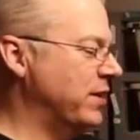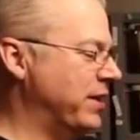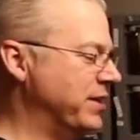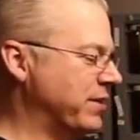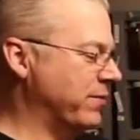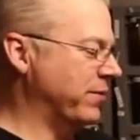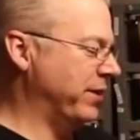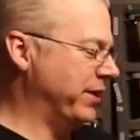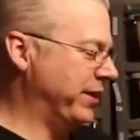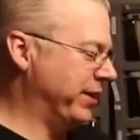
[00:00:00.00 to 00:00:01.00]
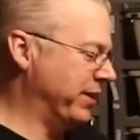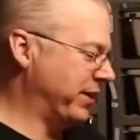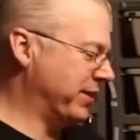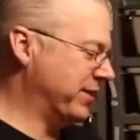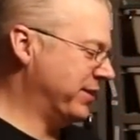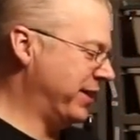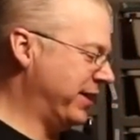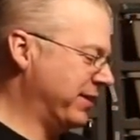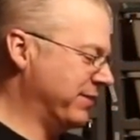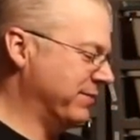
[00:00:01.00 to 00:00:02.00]
He's a really good looking
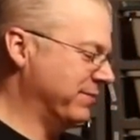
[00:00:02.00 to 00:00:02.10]
snake.